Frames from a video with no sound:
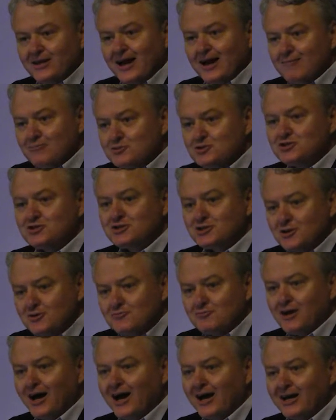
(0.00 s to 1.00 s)
I was so
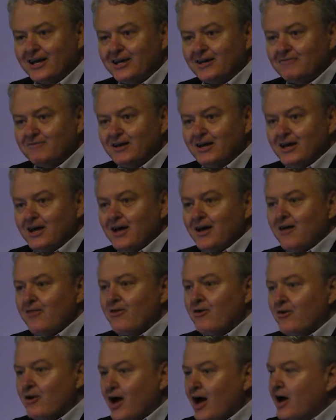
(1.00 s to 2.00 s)
naive.
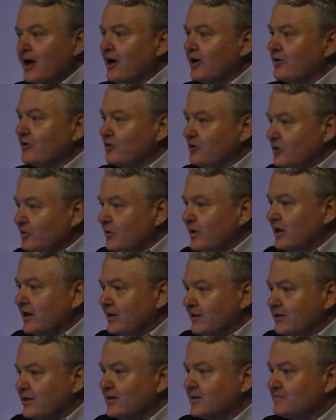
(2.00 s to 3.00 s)
They're not going to do
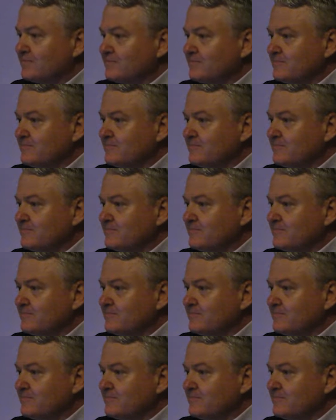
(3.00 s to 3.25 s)
anything.